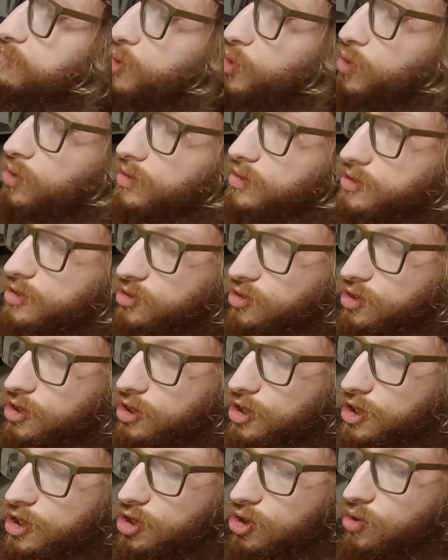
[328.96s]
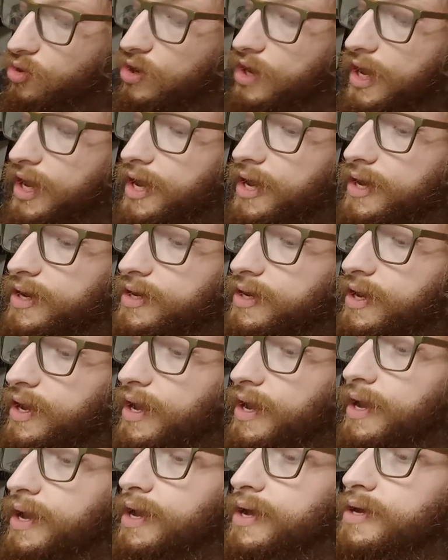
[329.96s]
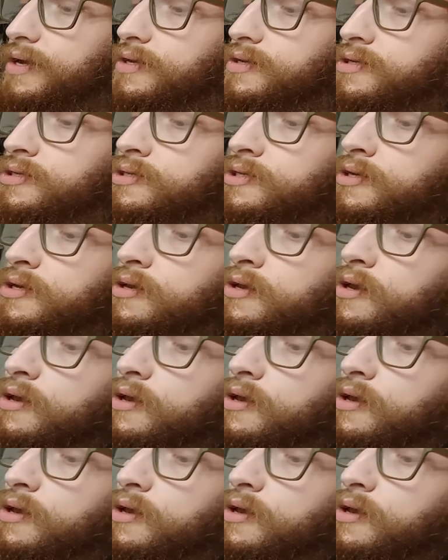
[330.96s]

bowl, you're going to go ahead and